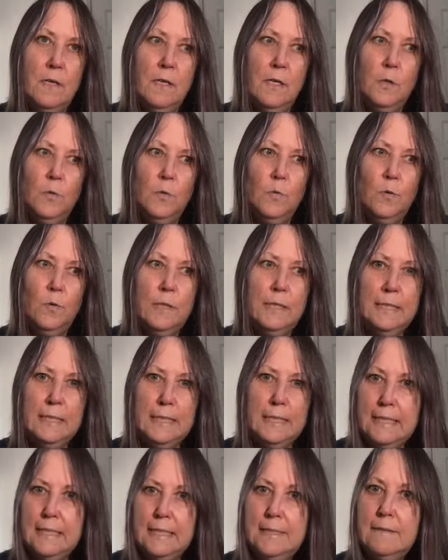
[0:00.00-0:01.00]

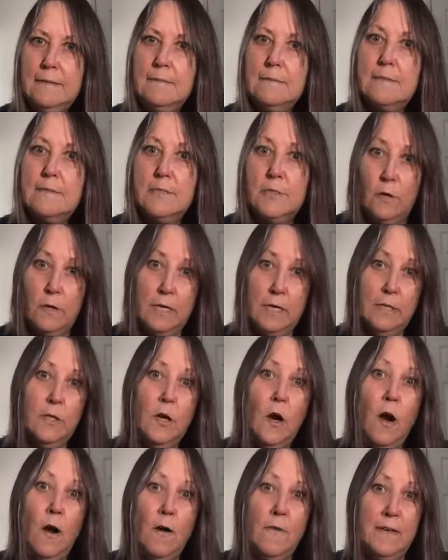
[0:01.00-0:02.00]
really started
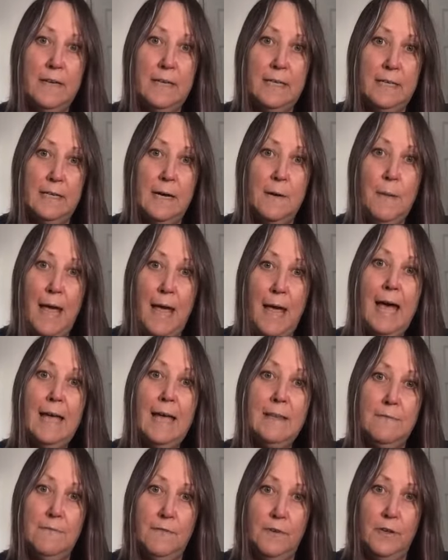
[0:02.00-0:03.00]
carving a
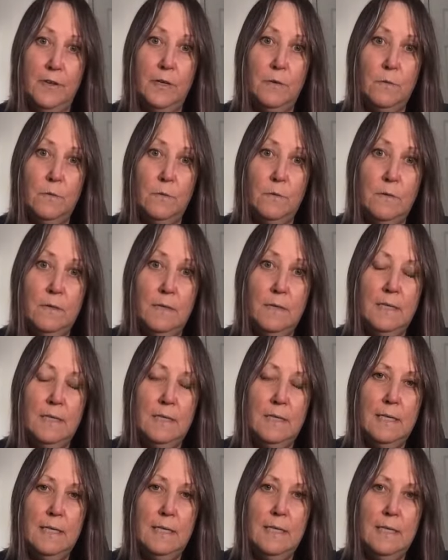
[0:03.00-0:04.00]
path for you.
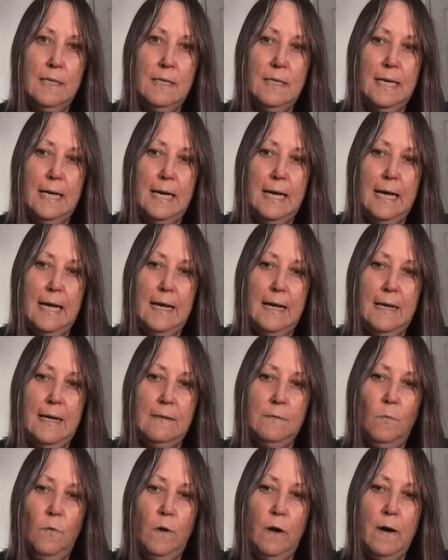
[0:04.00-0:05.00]

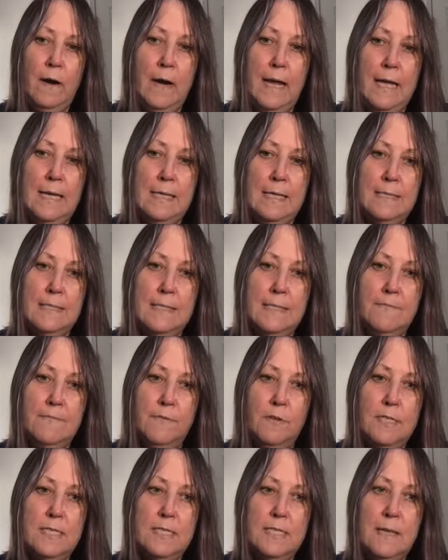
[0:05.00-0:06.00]
And whereas
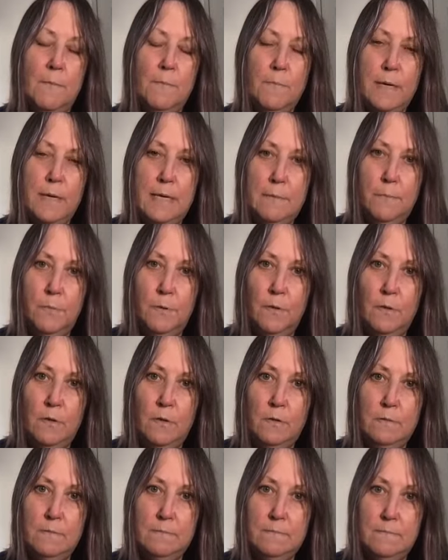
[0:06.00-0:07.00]
for some
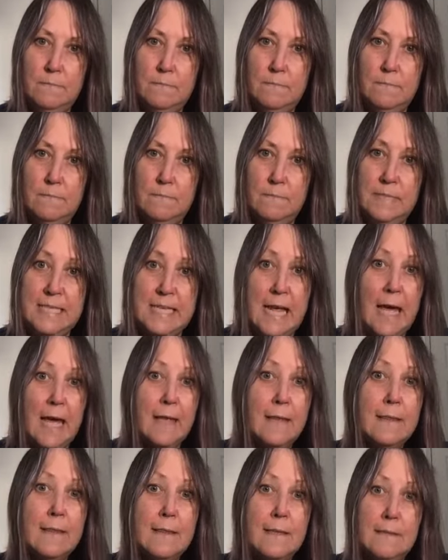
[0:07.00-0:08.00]
people,
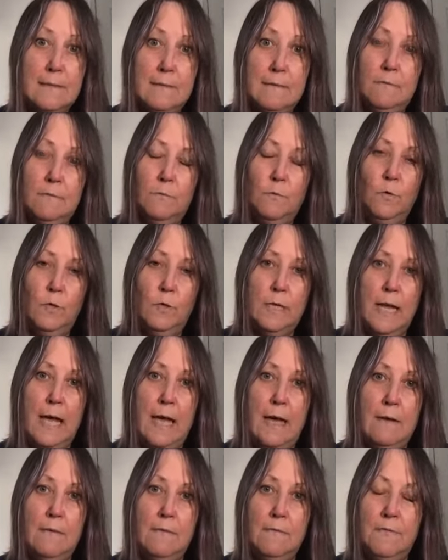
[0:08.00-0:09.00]
death would
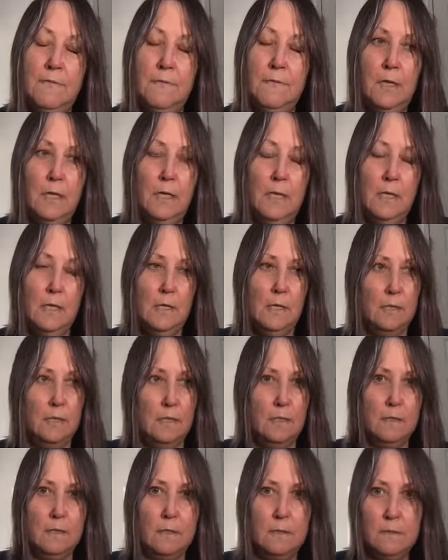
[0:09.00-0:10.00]
have,
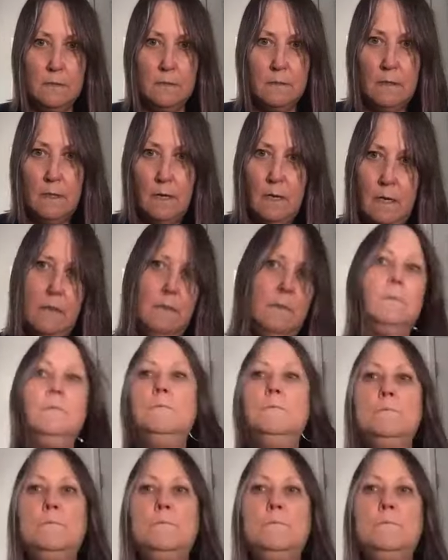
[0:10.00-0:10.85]
I'll